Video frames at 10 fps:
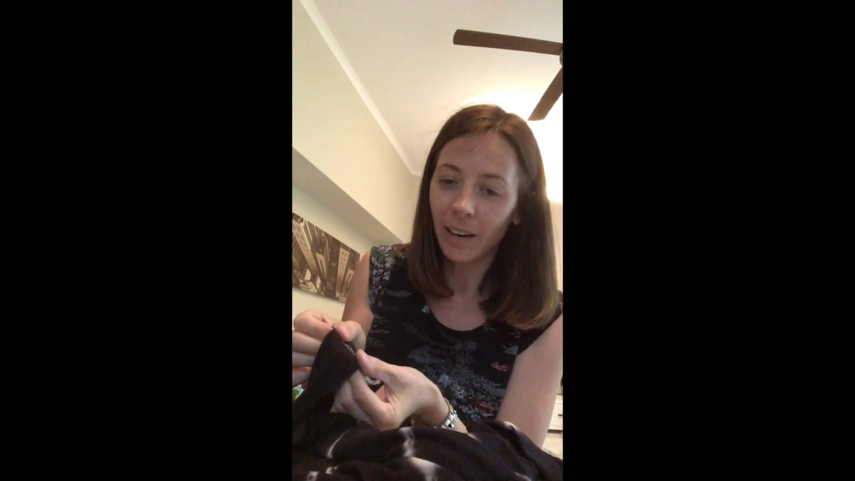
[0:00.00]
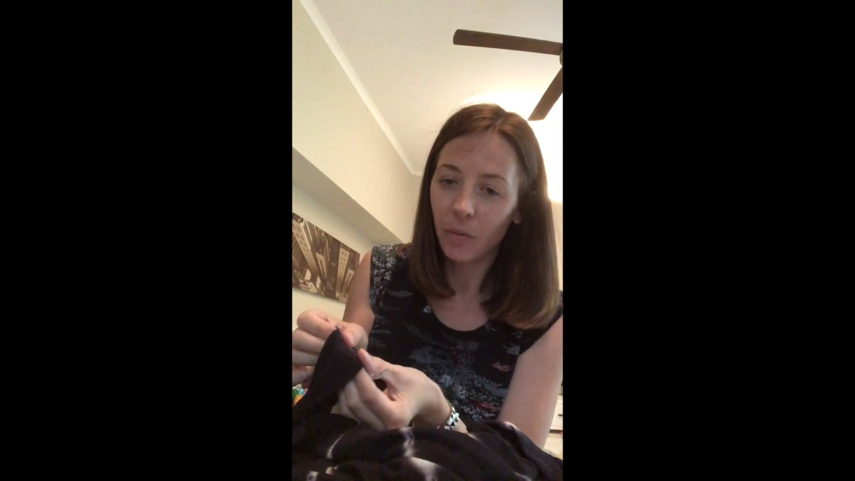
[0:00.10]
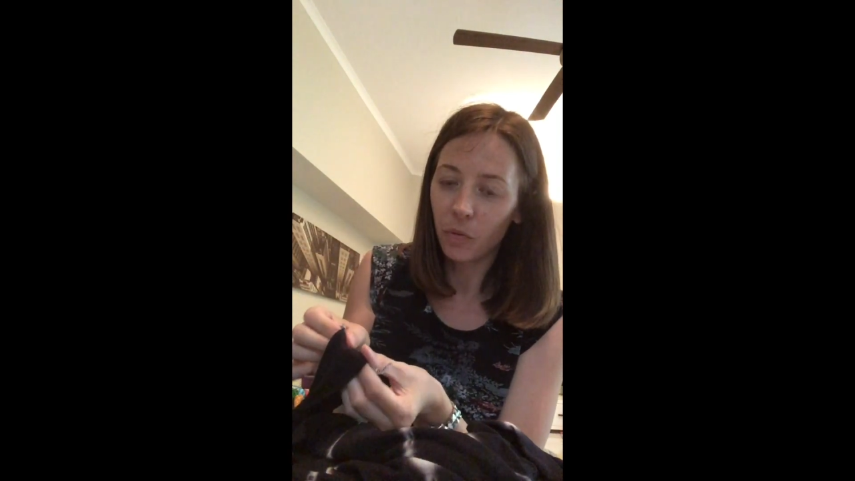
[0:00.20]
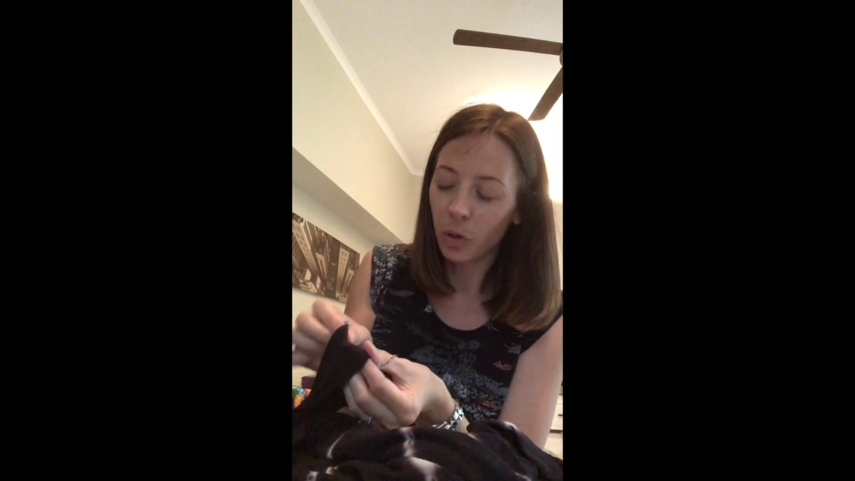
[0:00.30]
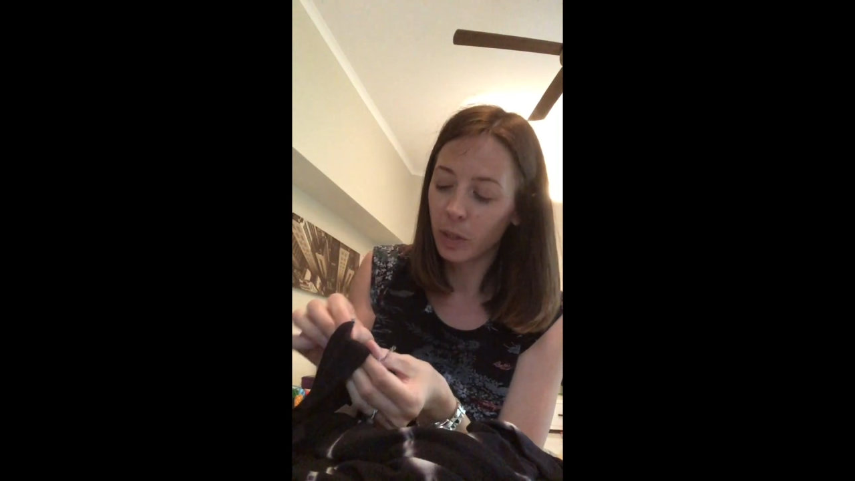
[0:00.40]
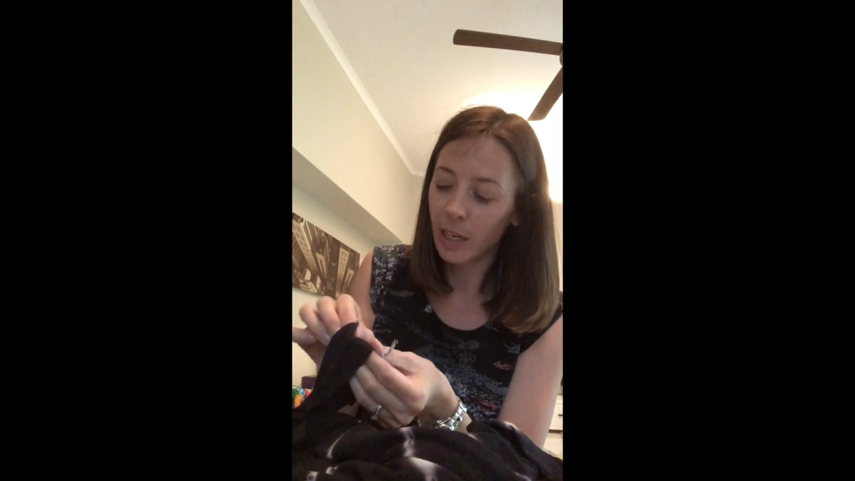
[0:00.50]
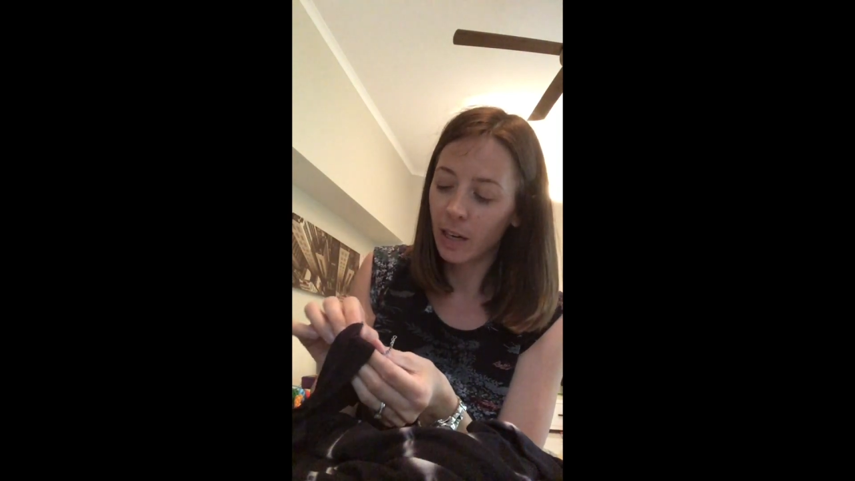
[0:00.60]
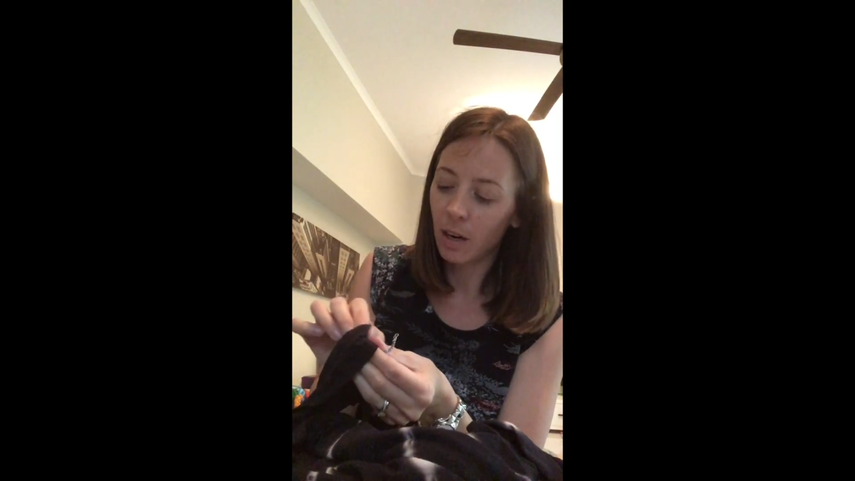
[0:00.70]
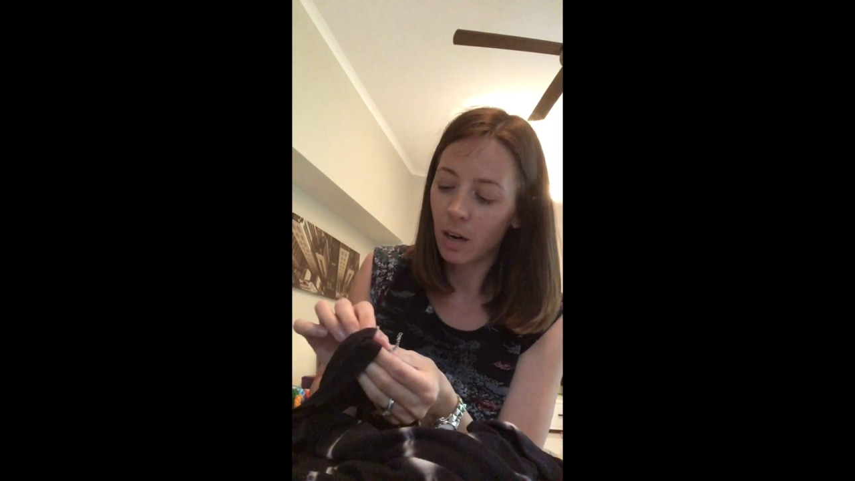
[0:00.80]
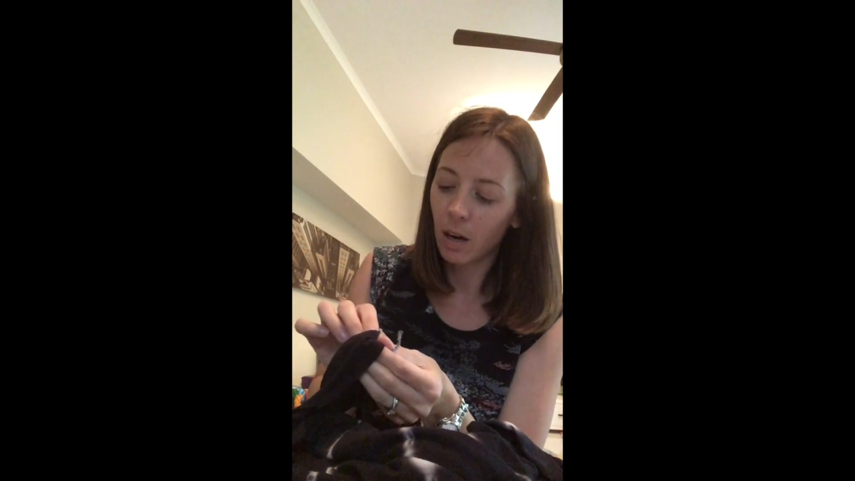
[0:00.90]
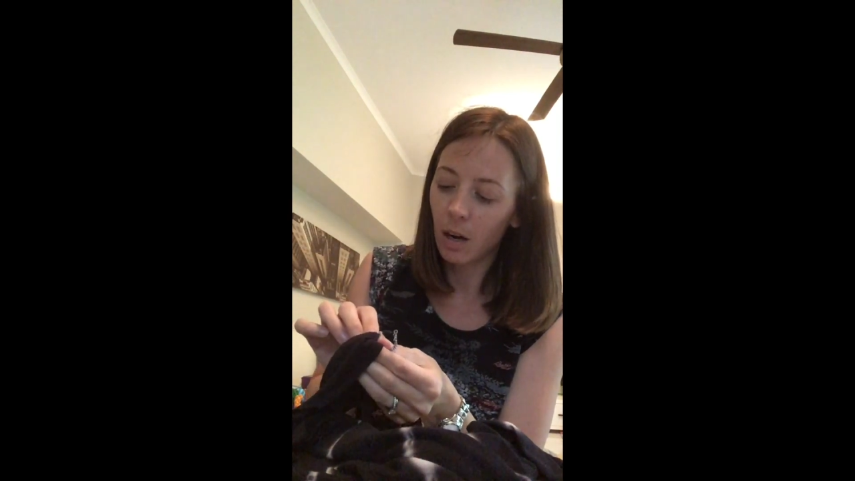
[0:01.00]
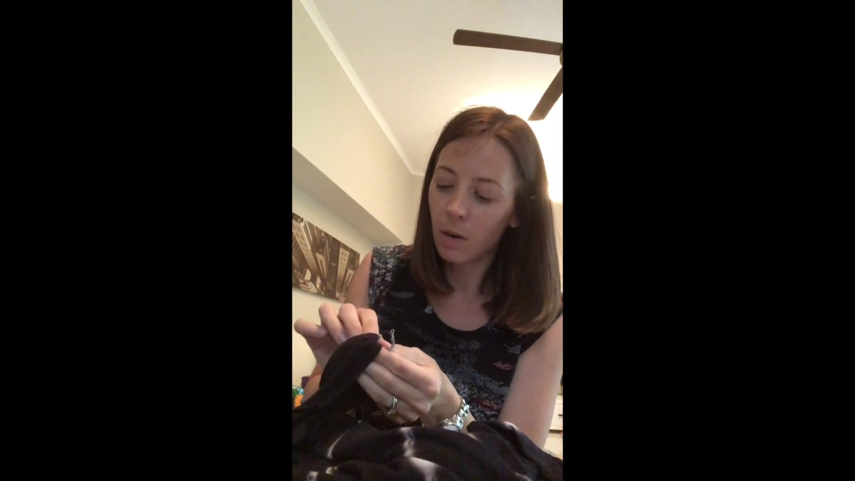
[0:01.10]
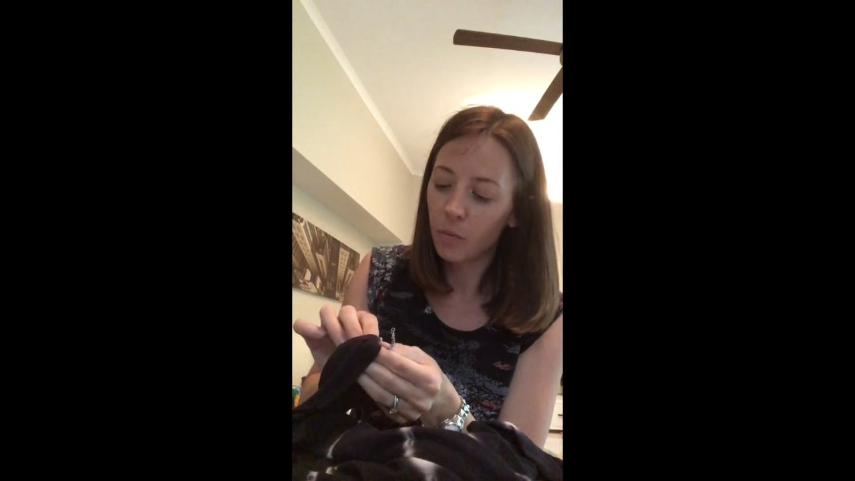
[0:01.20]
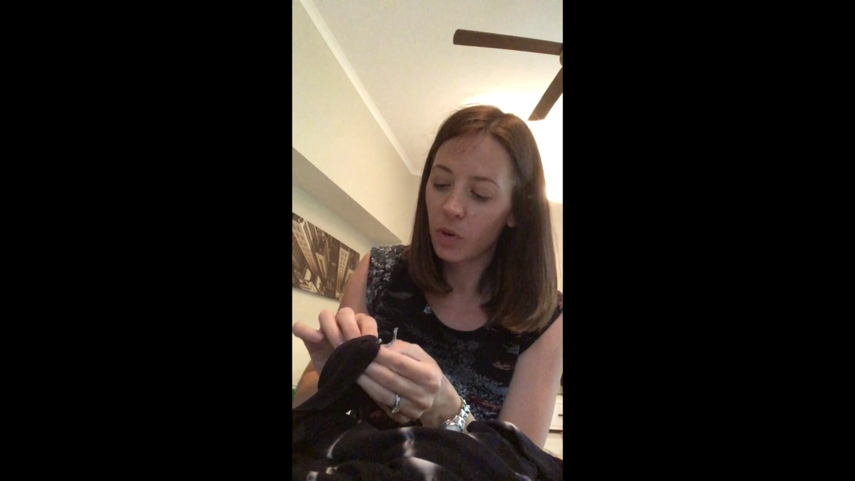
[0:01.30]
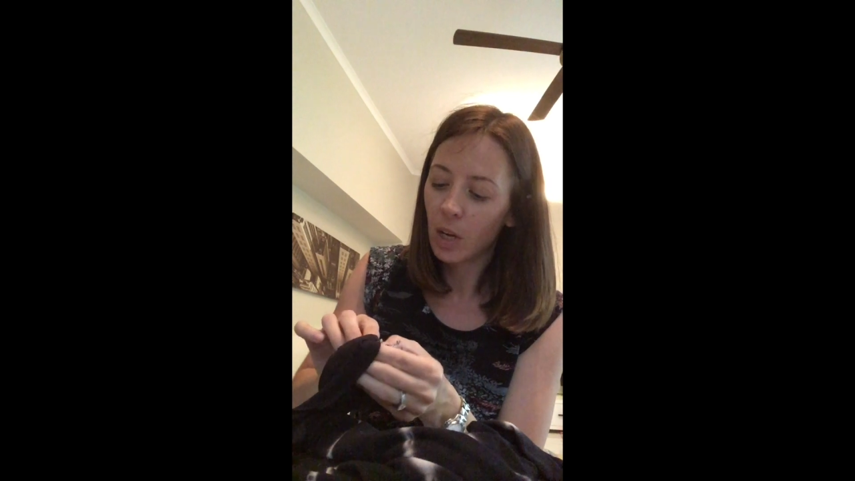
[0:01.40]
and fold it in
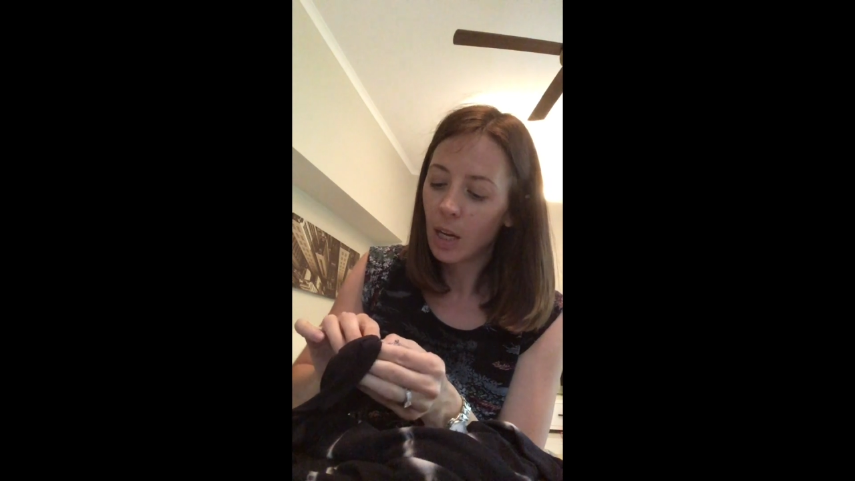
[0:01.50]
half